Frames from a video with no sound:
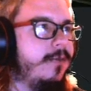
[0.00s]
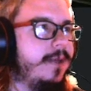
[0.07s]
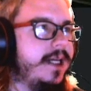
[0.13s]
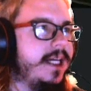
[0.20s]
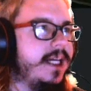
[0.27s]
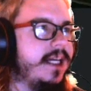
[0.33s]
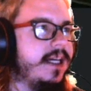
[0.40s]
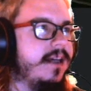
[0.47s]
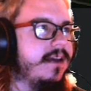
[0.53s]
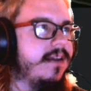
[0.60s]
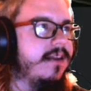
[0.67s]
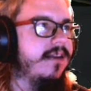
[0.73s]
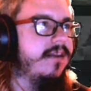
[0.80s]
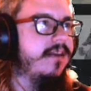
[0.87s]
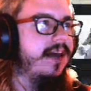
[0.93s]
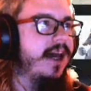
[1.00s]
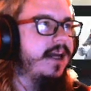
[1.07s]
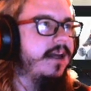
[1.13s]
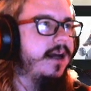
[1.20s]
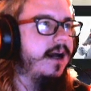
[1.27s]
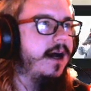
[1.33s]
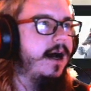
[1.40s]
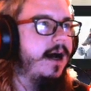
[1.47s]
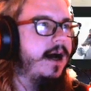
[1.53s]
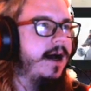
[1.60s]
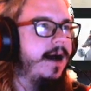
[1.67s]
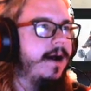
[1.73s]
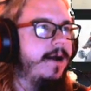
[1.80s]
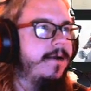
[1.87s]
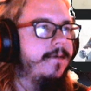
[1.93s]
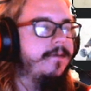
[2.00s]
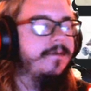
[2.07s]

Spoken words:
me that